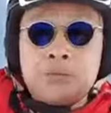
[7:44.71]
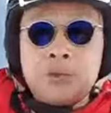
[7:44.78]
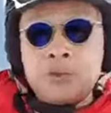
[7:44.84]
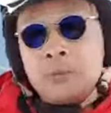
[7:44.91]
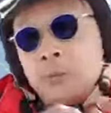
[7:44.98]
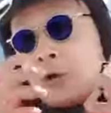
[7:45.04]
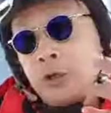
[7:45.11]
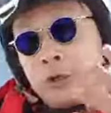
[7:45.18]

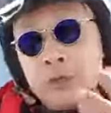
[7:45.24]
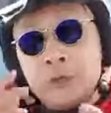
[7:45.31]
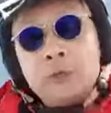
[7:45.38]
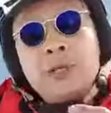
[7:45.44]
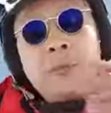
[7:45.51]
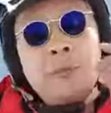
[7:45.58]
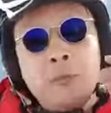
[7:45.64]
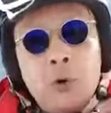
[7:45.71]
The more you do,
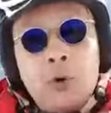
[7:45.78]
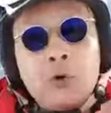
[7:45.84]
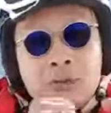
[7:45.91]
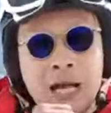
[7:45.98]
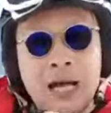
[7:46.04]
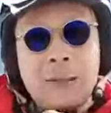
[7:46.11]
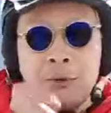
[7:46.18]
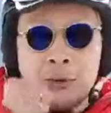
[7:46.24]
the more
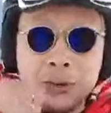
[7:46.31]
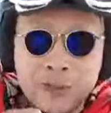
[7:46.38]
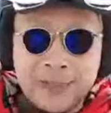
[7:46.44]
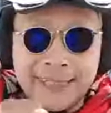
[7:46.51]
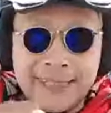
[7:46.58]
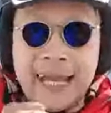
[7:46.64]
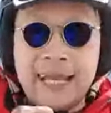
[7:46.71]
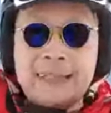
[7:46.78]
time you
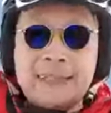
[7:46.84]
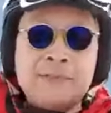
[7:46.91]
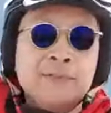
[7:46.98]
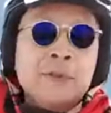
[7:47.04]
create.